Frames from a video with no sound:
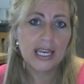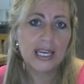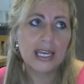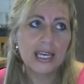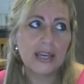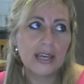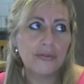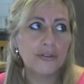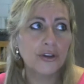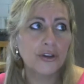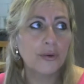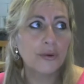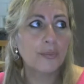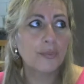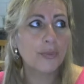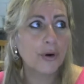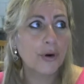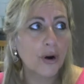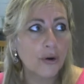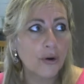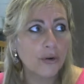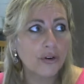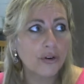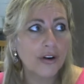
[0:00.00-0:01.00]
If your
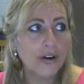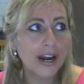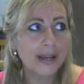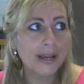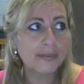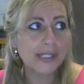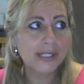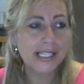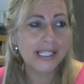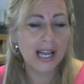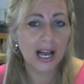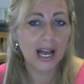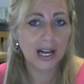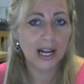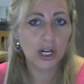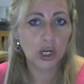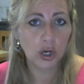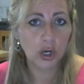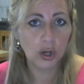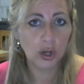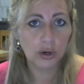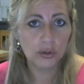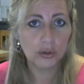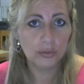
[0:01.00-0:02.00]
programs are
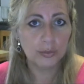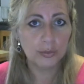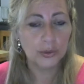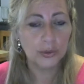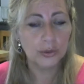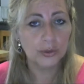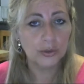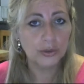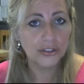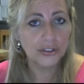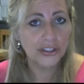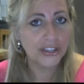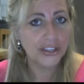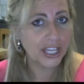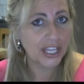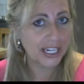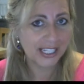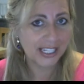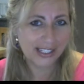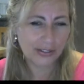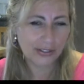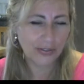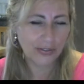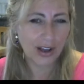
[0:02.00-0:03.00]
global, then
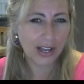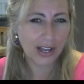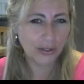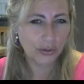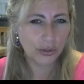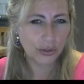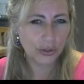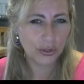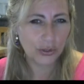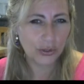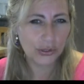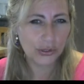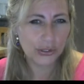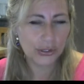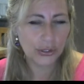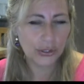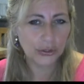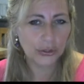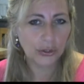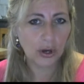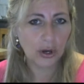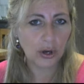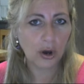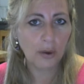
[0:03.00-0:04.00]
it's fine to use
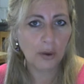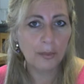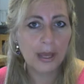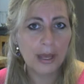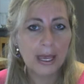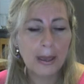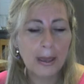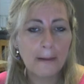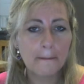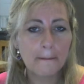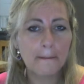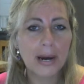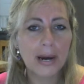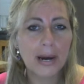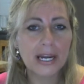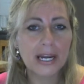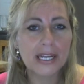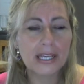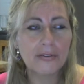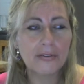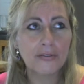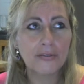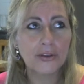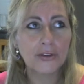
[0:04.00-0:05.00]
.com. But
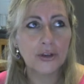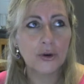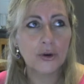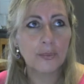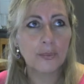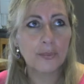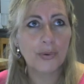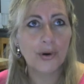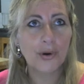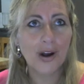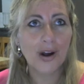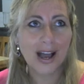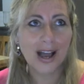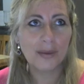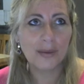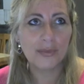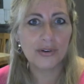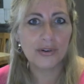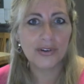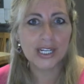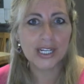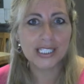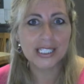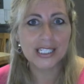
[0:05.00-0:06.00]
if your
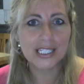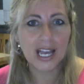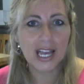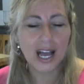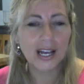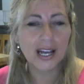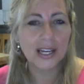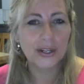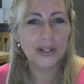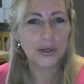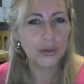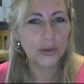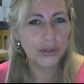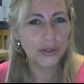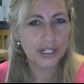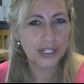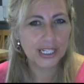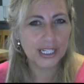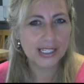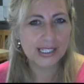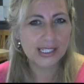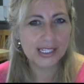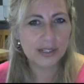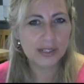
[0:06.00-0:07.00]
primary target
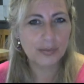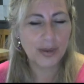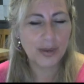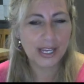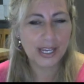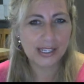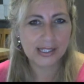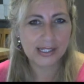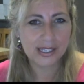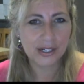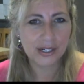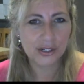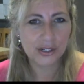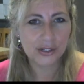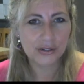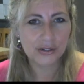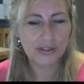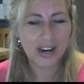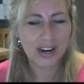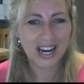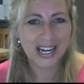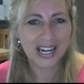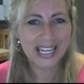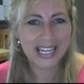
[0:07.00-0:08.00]
audience is based in
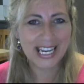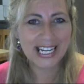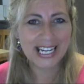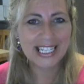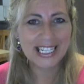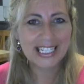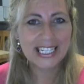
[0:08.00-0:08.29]
Australia,